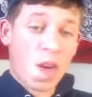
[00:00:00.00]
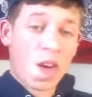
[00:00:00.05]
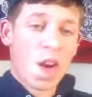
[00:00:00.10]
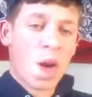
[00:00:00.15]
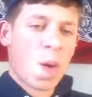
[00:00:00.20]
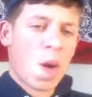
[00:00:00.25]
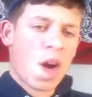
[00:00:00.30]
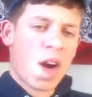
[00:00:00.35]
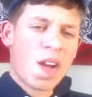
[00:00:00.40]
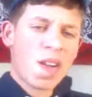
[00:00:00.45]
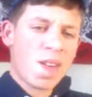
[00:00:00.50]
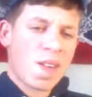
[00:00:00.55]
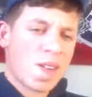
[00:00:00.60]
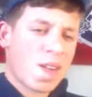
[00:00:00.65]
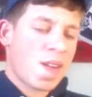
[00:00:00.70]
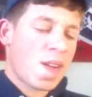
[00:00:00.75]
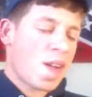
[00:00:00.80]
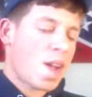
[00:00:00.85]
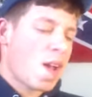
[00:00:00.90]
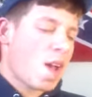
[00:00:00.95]
if I go
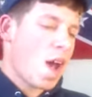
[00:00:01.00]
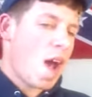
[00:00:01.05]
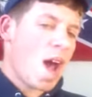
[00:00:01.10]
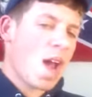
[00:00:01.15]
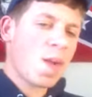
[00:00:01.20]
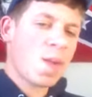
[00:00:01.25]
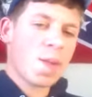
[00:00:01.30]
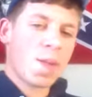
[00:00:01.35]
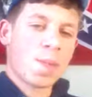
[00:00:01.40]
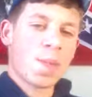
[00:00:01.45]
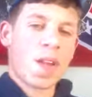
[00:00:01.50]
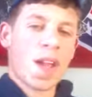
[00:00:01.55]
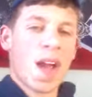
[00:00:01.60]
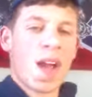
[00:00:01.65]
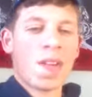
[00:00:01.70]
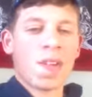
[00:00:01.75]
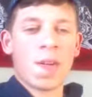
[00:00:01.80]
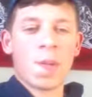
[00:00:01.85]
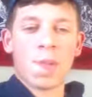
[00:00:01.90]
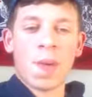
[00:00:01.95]
hunting, I don't want to be
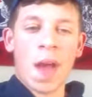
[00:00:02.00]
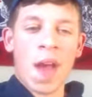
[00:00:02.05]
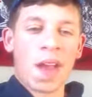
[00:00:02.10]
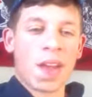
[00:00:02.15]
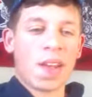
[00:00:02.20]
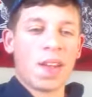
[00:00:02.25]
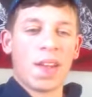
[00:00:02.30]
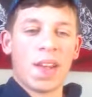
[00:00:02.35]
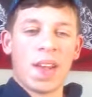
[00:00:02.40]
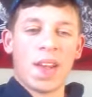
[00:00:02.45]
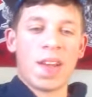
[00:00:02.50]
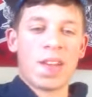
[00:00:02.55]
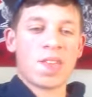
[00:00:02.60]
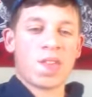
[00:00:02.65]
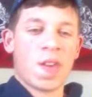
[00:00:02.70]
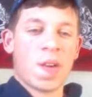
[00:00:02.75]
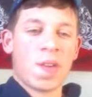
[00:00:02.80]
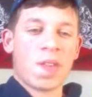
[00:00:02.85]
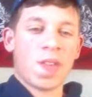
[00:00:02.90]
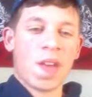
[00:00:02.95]
out there packing
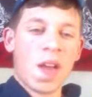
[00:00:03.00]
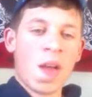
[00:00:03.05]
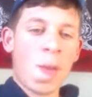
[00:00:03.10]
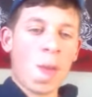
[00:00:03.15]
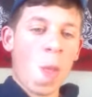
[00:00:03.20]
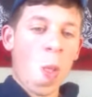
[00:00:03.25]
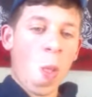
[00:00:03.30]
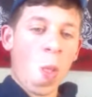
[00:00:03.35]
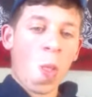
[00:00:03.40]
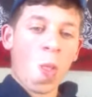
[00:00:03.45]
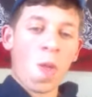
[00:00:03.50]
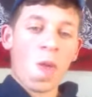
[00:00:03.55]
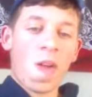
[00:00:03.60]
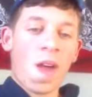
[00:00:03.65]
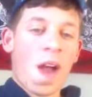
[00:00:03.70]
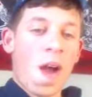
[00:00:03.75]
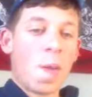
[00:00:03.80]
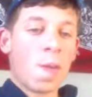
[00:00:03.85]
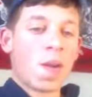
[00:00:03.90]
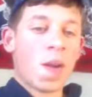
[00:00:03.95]
cans all the time.
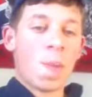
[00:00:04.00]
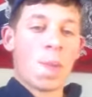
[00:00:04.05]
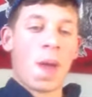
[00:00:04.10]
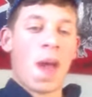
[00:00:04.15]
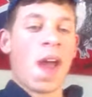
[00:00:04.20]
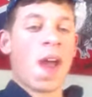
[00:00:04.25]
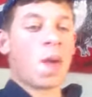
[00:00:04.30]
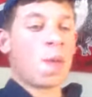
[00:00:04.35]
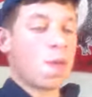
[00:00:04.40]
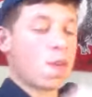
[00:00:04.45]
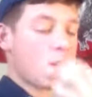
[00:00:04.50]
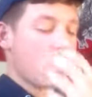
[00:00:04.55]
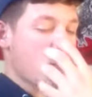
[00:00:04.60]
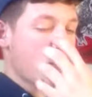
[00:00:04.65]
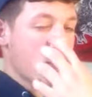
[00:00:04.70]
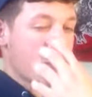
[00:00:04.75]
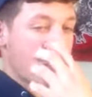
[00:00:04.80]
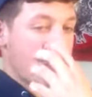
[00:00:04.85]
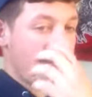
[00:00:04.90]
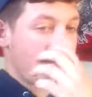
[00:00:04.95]
I want to pack one in
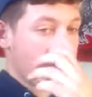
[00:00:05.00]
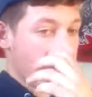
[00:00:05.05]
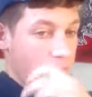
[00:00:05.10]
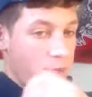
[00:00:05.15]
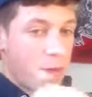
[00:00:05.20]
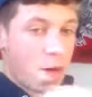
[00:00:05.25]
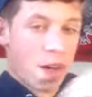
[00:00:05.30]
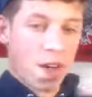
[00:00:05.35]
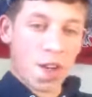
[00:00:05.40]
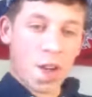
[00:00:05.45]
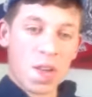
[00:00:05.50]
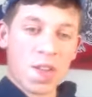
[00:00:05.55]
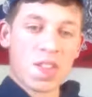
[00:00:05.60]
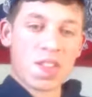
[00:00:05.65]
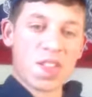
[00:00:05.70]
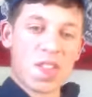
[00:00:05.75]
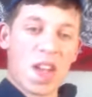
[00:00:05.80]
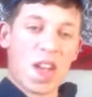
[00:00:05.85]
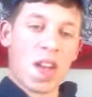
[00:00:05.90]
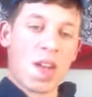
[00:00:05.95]
the truck before I go to
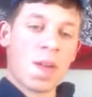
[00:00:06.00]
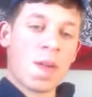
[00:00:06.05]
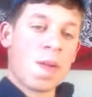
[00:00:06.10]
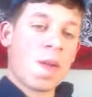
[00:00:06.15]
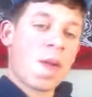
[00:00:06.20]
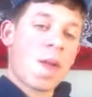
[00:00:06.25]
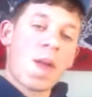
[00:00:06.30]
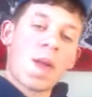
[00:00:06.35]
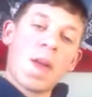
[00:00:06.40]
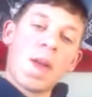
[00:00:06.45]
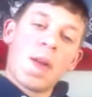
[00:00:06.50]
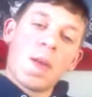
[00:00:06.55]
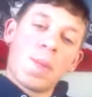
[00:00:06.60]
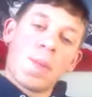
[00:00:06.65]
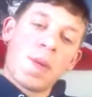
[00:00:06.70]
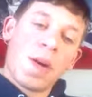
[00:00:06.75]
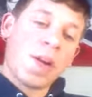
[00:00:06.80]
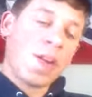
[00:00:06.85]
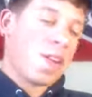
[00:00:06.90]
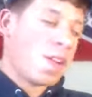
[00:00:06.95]
the stand,
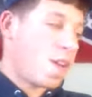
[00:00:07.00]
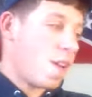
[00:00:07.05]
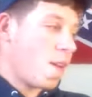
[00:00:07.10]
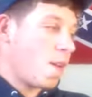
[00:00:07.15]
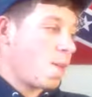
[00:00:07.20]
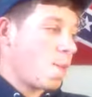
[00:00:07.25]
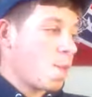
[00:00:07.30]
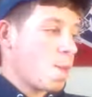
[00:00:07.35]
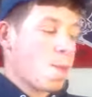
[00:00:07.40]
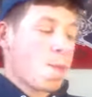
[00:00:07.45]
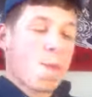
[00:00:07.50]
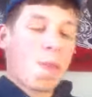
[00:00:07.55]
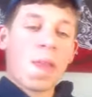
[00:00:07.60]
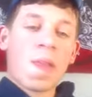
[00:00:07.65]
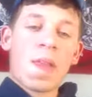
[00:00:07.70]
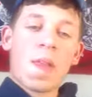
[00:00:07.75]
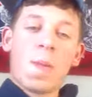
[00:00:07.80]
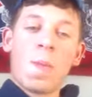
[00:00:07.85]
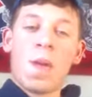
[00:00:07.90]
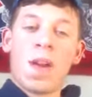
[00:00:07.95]
put it in.
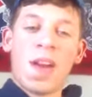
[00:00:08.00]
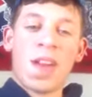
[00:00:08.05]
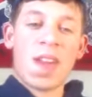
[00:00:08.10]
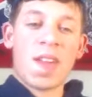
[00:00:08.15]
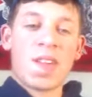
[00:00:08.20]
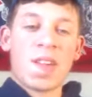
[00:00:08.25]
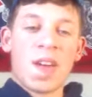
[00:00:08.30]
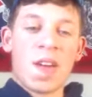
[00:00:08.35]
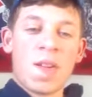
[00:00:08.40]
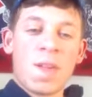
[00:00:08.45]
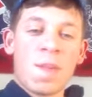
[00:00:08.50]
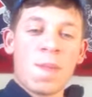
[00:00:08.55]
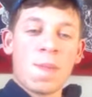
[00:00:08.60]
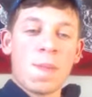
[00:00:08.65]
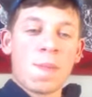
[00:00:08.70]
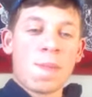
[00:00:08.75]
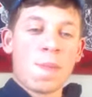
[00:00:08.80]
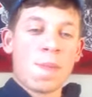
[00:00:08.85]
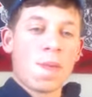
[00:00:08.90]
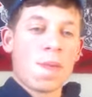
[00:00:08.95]
When I get done,
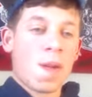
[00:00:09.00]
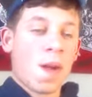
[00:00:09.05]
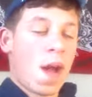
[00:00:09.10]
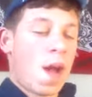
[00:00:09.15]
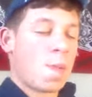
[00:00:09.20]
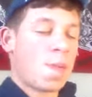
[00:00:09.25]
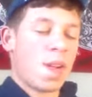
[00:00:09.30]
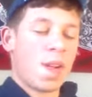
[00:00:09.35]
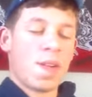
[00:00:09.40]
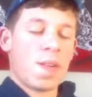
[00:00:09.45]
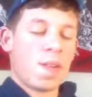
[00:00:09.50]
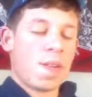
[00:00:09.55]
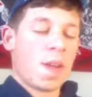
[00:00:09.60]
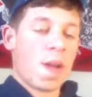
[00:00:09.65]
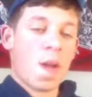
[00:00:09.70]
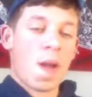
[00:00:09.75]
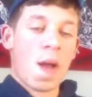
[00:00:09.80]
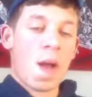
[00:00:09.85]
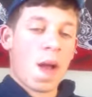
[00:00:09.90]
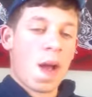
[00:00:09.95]
I
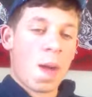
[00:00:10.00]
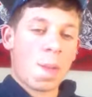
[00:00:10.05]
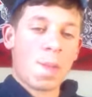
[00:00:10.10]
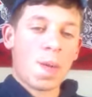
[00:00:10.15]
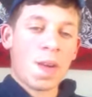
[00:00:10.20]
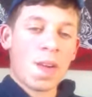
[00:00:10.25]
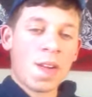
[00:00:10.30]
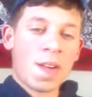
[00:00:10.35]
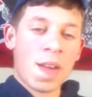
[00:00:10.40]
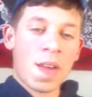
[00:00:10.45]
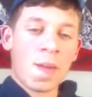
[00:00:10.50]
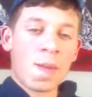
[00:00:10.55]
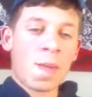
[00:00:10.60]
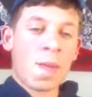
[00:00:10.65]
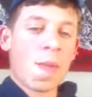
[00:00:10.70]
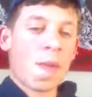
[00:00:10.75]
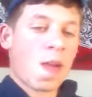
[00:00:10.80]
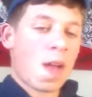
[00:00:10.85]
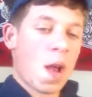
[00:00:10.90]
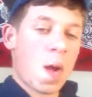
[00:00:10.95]
put it
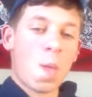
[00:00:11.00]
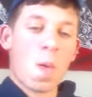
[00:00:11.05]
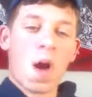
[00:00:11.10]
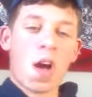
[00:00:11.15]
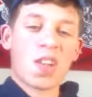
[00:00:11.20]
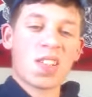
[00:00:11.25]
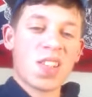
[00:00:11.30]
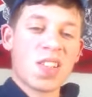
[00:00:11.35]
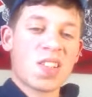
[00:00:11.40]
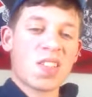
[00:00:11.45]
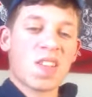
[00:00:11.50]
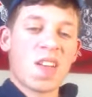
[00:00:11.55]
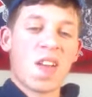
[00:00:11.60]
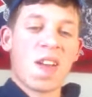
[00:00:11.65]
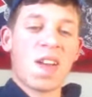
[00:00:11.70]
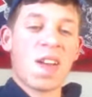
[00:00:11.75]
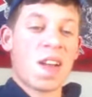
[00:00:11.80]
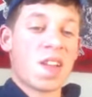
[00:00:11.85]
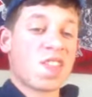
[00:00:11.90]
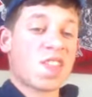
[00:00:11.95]
in, I walk to the
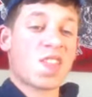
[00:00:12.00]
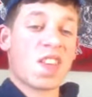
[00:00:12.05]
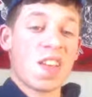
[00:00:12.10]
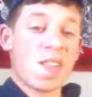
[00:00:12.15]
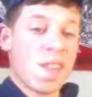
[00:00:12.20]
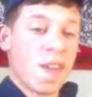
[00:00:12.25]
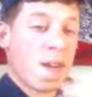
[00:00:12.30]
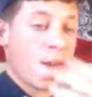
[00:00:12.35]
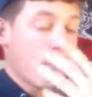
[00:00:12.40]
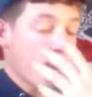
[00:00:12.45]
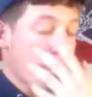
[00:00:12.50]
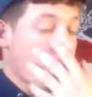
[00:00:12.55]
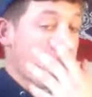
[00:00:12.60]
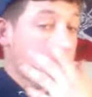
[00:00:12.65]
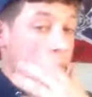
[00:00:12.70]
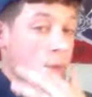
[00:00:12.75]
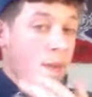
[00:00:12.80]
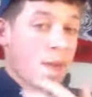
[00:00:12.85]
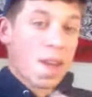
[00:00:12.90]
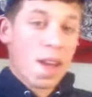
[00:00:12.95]
stand, I'll sit there,
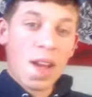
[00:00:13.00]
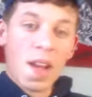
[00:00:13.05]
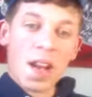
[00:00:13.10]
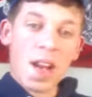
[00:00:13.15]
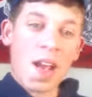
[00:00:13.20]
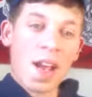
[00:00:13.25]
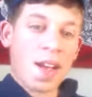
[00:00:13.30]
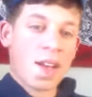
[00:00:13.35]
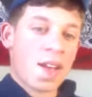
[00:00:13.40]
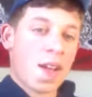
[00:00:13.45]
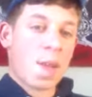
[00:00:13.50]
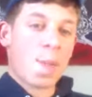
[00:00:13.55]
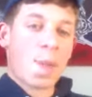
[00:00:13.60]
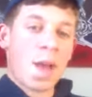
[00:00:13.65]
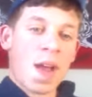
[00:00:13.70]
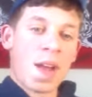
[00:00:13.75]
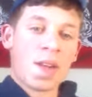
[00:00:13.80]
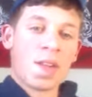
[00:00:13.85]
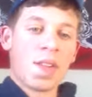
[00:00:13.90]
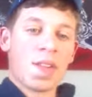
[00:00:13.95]
and I ain't got to
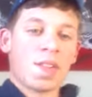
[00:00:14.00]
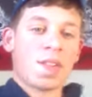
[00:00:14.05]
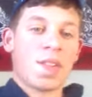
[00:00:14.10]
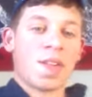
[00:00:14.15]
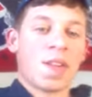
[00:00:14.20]
pack